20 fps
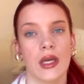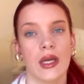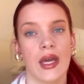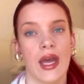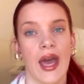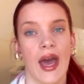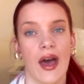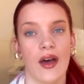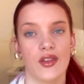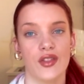
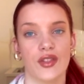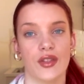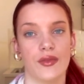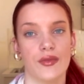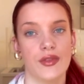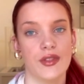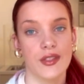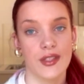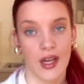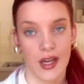House
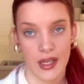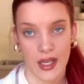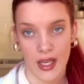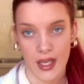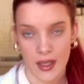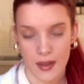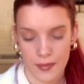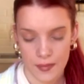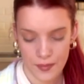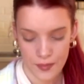of
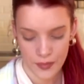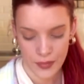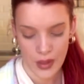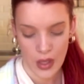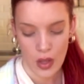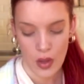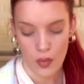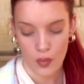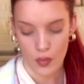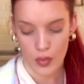Sunny
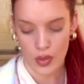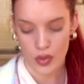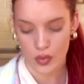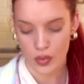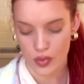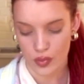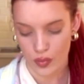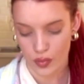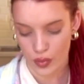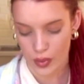which
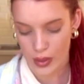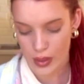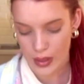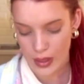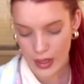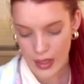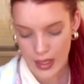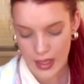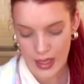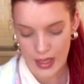was
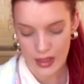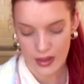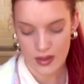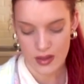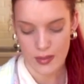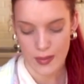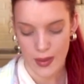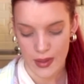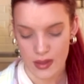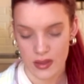really
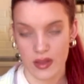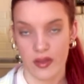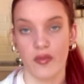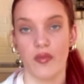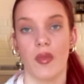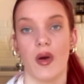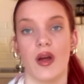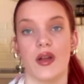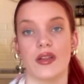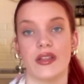expensive
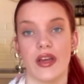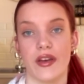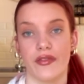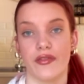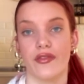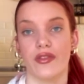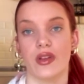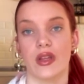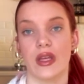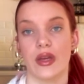but
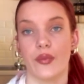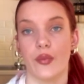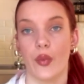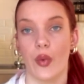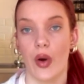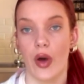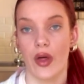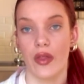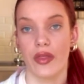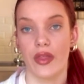definitely
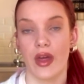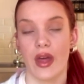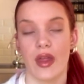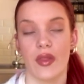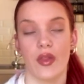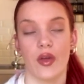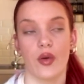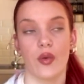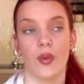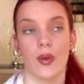worth it
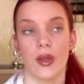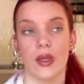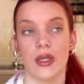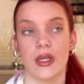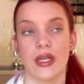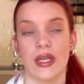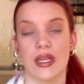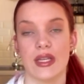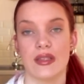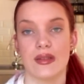and the
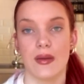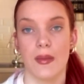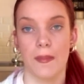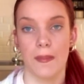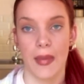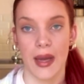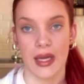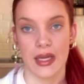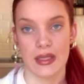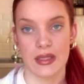quality is
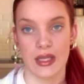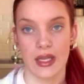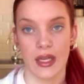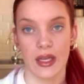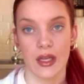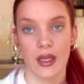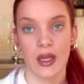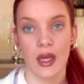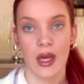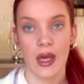
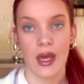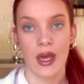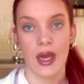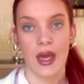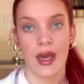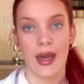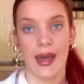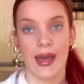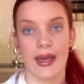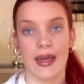amazing.
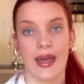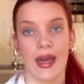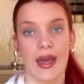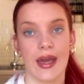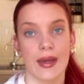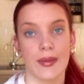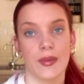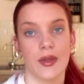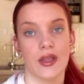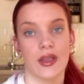It
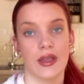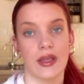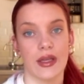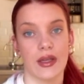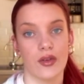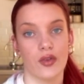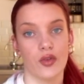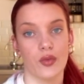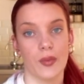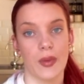came a
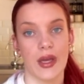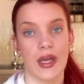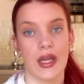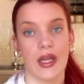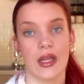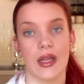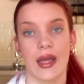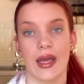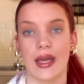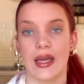little
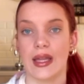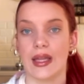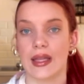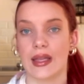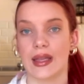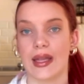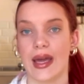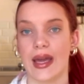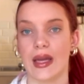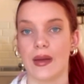bit like
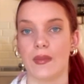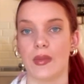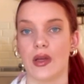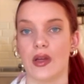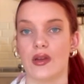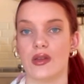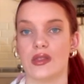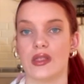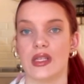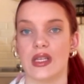late
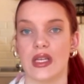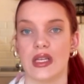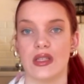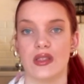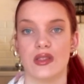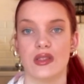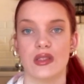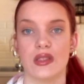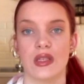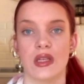because it
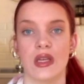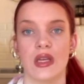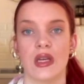is,